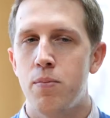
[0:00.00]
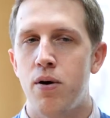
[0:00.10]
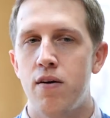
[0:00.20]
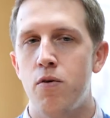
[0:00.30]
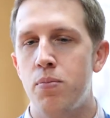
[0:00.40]

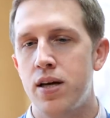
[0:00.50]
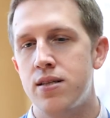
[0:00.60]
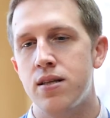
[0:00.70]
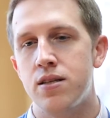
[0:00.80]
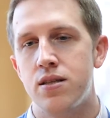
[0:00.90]
part of a place
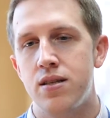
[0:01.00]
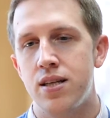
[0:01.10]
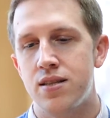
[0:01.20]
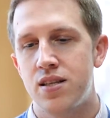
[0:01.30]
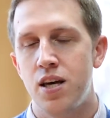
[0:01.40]

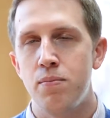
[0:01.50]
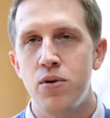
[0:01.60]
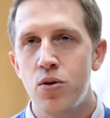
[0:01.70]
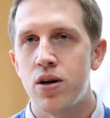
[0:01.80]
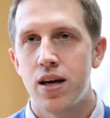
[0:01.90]
that's
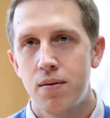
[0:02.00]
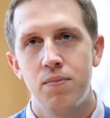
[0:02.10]
community.